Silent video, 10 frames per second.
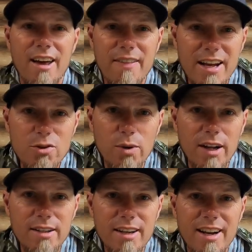And that's
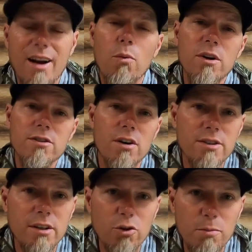what I did. And I want to
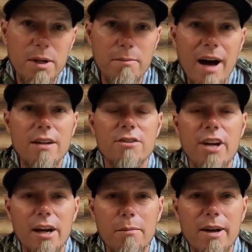talk to you a little bit about
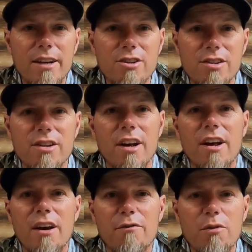chatterbait, just a
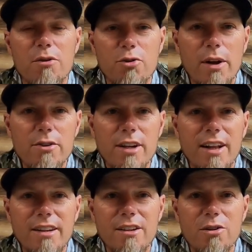few of the trailers I
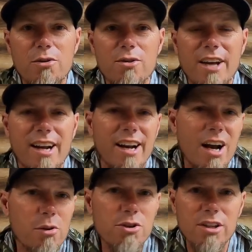like to use, kind of
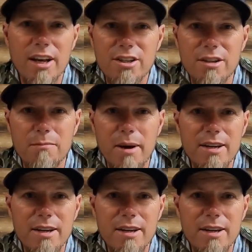color selection